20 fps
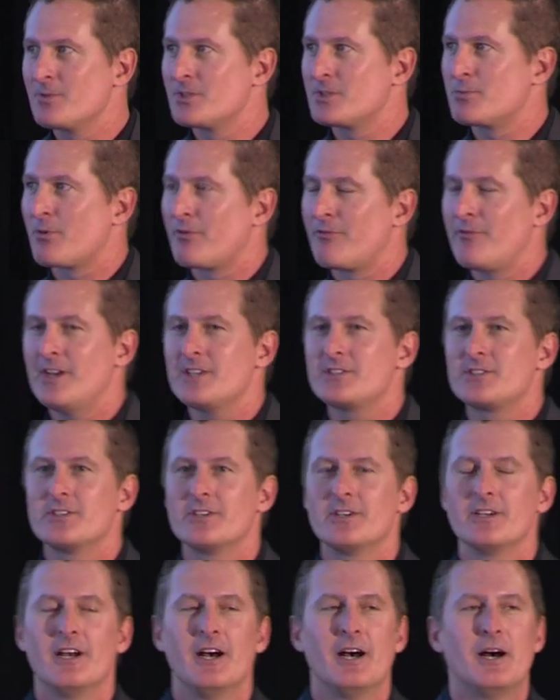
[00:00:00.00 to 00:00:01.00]
was the
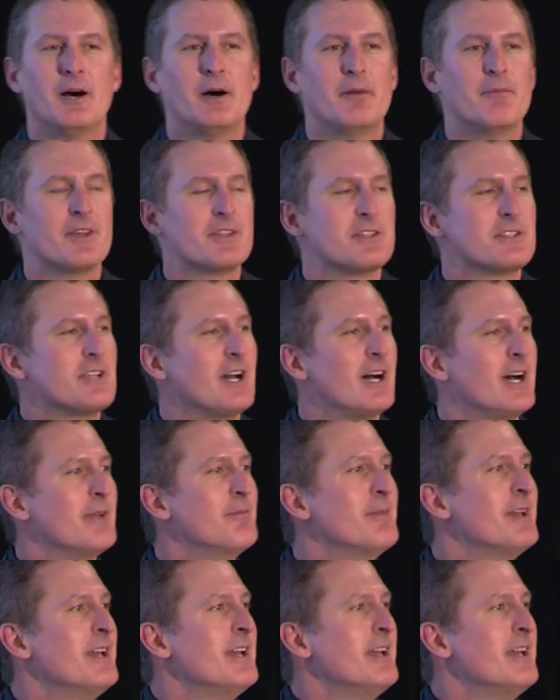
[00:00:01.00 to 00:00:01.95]
professor at the time,